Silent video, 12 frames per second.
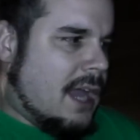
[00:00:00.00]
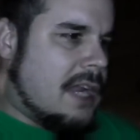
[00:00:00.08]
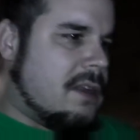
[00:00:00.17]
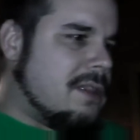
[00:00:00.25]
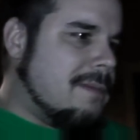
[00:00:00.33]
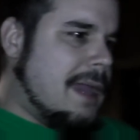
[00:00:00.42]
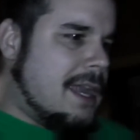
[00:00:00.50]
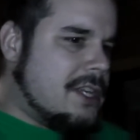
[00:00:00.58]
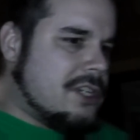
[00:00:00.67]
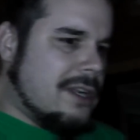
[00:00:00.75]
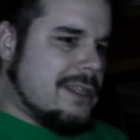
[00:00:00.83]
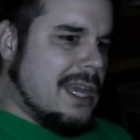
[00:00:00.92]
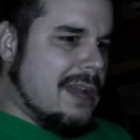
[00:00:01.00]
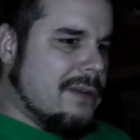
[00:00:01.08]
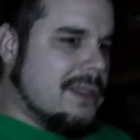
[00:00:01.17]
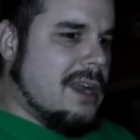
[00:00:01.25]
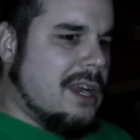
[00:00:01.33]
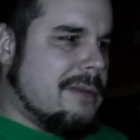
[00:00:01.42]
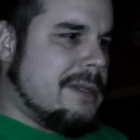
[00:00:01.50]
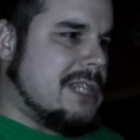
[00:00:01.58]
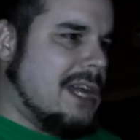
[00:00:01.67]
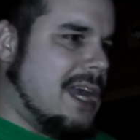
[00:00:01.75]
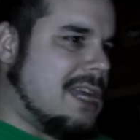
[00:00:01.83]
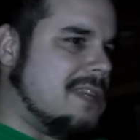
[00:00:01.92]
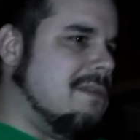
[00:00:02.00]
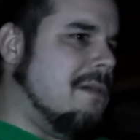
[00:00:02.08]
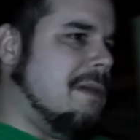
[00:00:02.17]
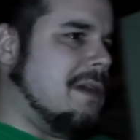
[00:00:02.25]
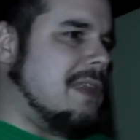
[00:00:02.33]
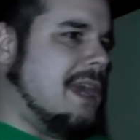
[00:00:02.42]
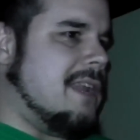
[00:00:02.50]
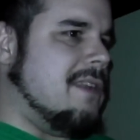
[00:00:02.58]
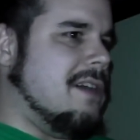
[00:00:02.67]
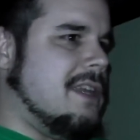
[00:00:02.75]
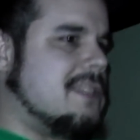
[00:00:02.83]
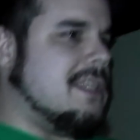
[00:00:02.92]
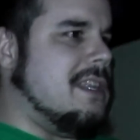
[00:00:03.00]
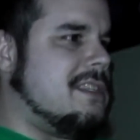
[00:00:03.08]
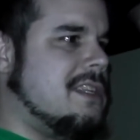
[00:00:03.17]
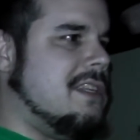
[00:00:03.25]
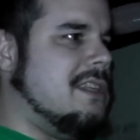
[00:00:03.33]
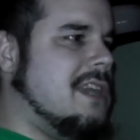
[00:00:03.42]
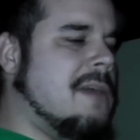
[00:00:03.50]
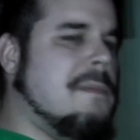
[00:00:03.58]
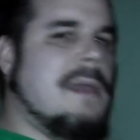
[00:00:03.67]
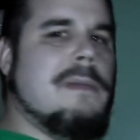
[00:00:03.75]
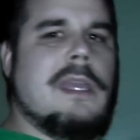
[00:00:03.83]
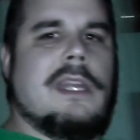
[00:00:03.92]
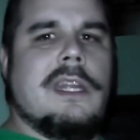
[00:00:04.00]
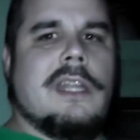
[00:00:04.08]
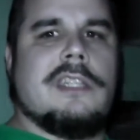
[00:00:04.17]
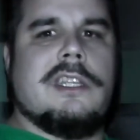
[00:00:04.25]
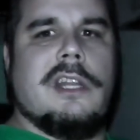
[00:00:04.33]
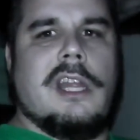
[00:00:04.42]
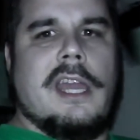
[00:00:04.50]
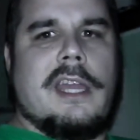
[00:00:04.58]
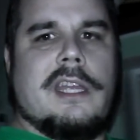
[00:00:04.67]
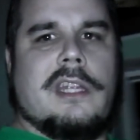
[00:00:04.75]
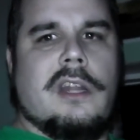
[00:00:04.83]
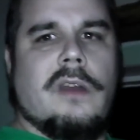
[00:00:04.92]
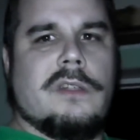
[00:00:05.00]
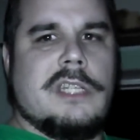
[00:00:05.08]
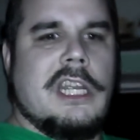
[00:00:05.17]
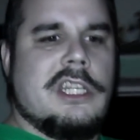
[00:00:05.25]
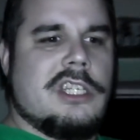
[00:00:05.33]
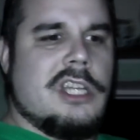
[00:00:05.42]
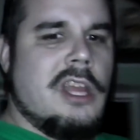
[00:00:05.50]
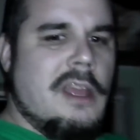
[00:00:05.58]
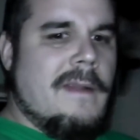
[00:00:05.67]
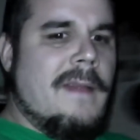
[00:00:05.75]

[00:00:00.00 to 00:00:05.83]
I know the manager at that one there. I'm going to be talking to him about that nonsense and uh, maybe he needs to, like, you know, teach